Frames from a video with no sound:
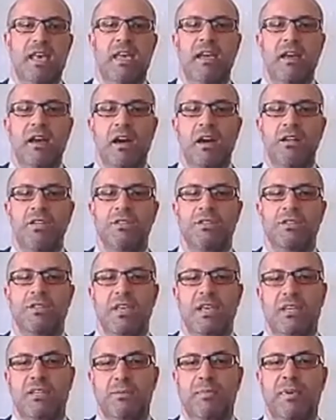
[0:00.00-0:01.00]

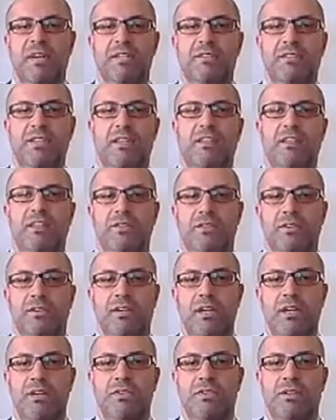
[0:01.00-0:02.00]
encouraged experts and
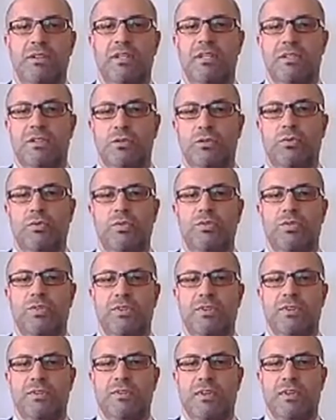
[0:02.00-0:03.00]
international
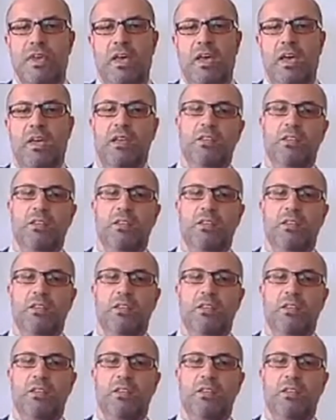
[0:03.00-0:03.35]
institutions